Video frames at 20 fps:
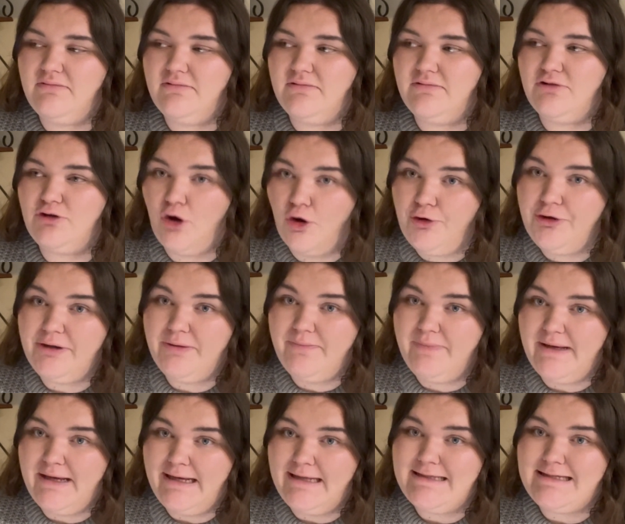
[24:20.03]
golden
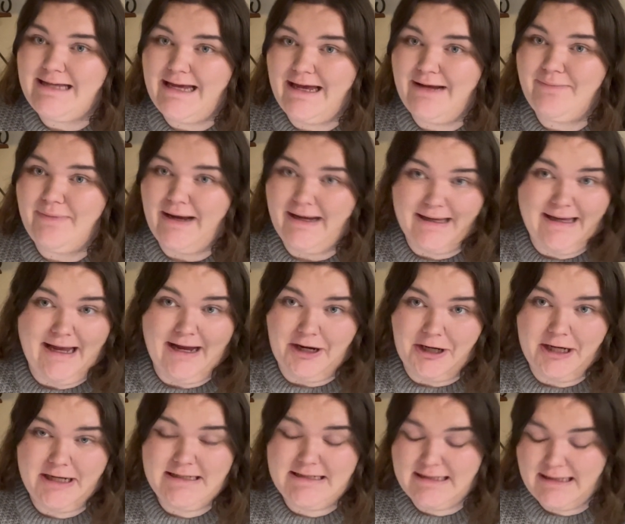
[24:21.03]
beets and my
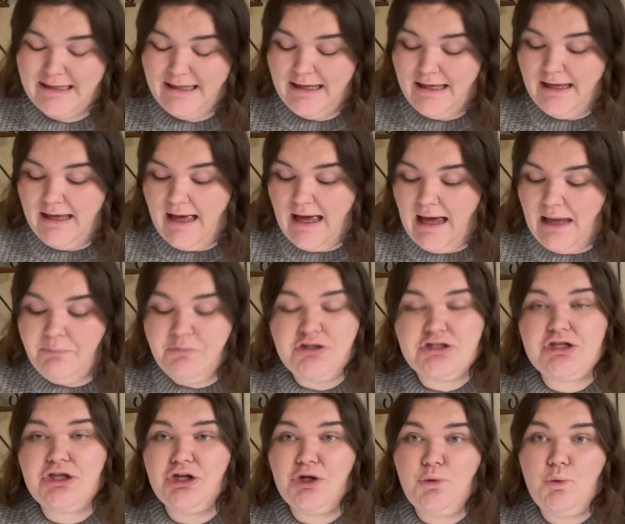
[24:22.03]
carrot, I'm
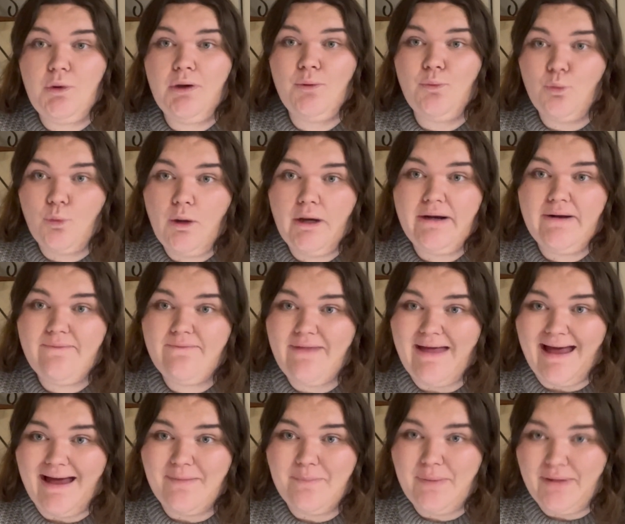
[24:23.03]
just gonna want one of
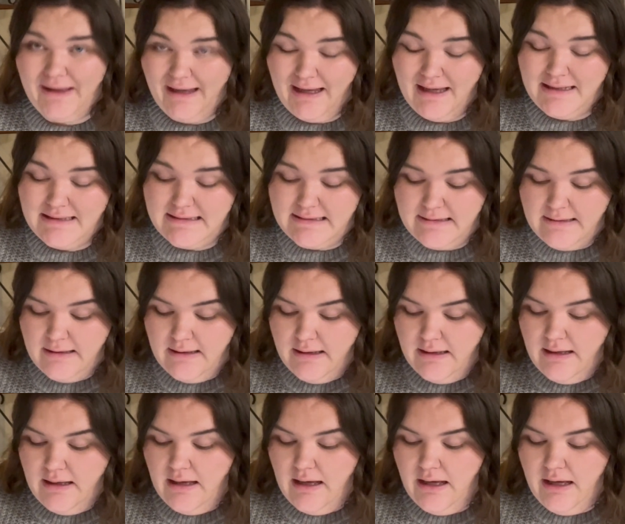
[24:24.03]
that plant.
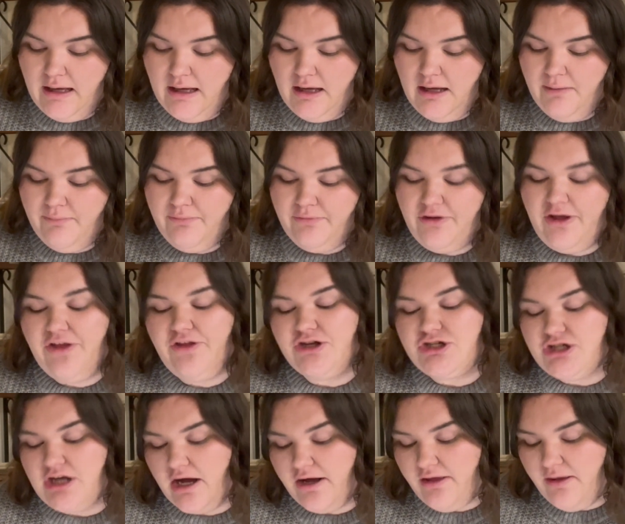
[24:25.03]
Like the
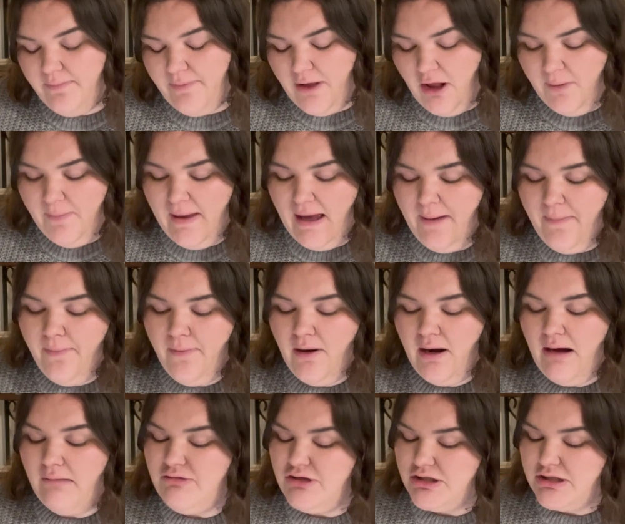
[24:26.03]
chocolate bell pepper,
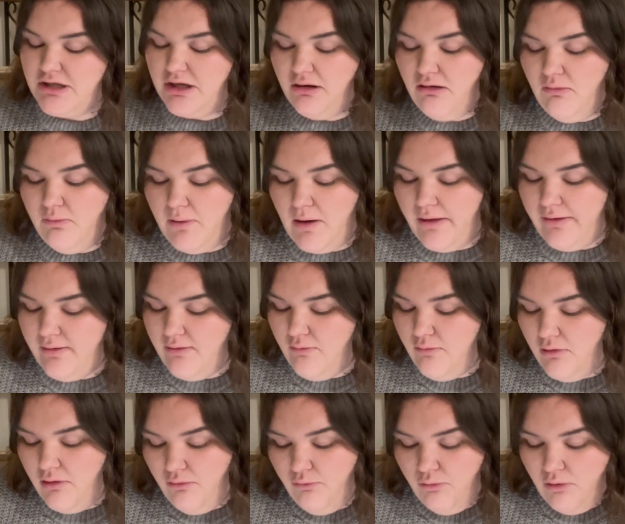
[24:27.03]
I'm just gonna probably
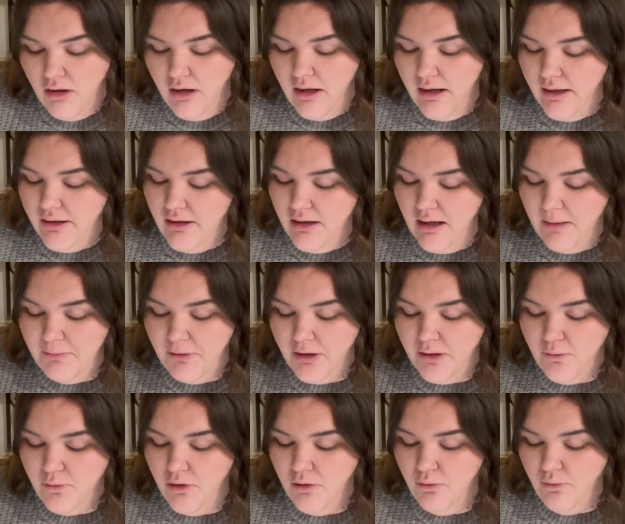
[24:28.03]
want one. I'm
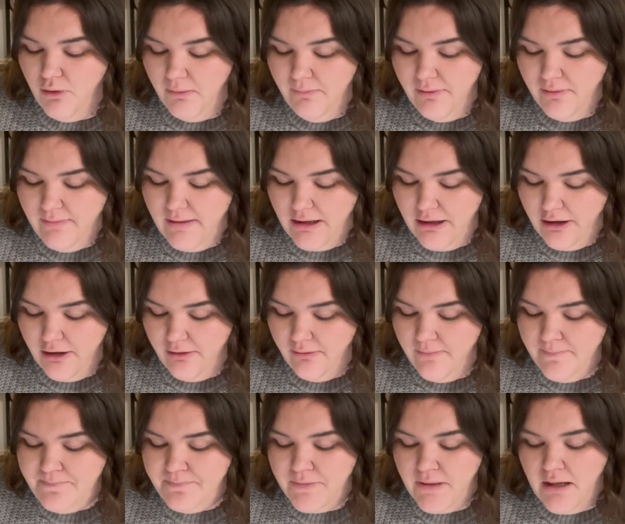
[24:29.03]
gonna want one pimento,
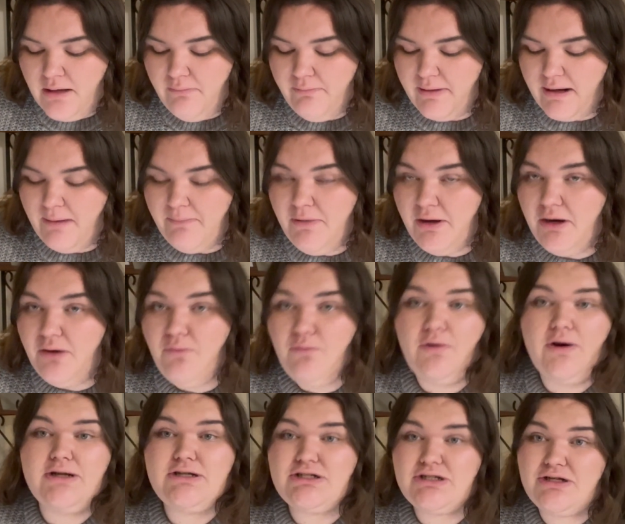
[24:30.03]
but I'm gonna
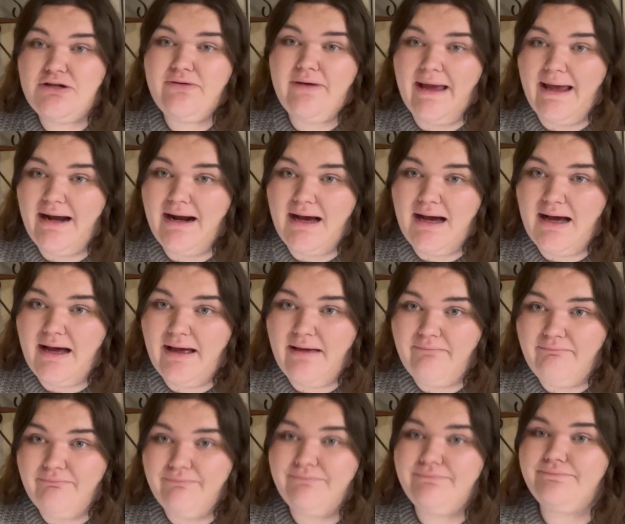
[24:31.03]
want 2
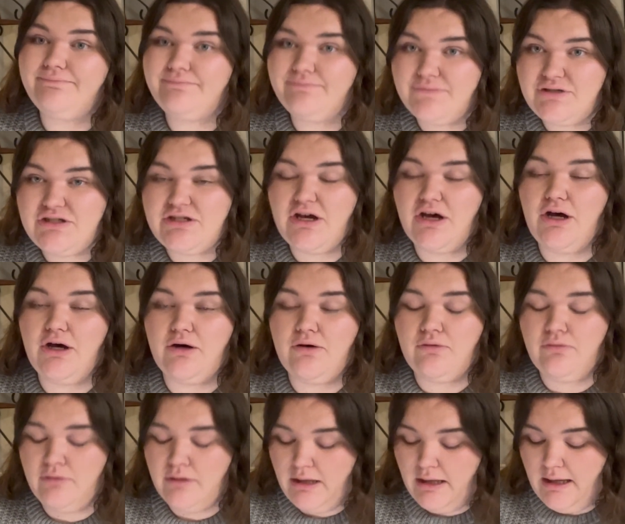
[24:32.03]
Anaheim.
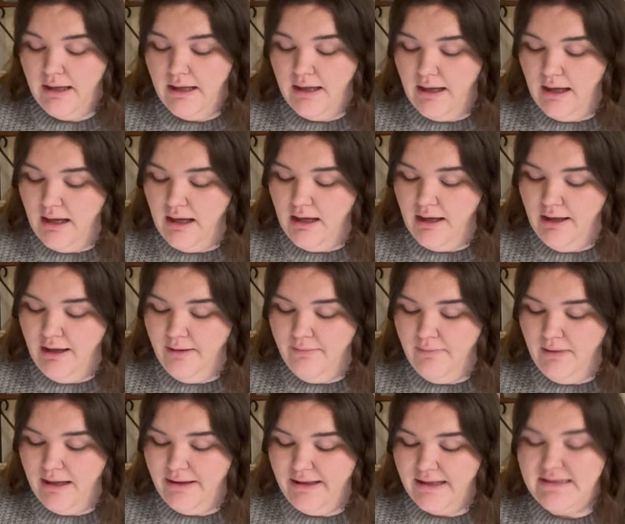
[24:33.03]
So
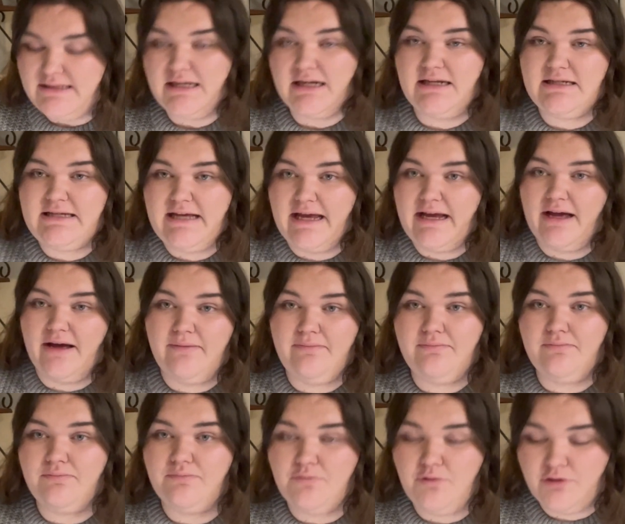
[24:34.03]
that's gonna take up
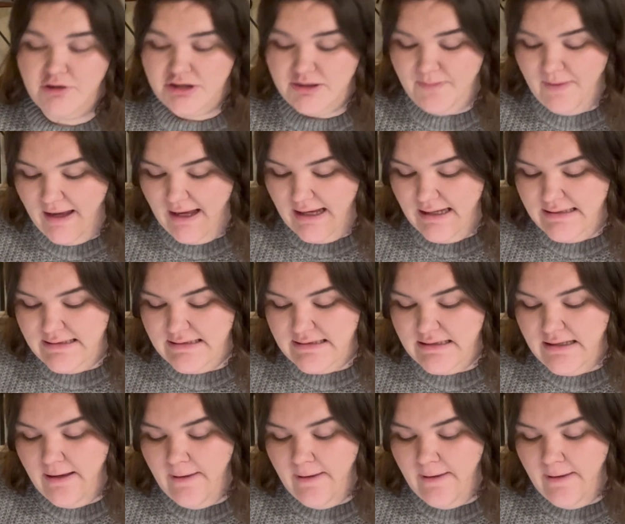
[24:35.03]
more space.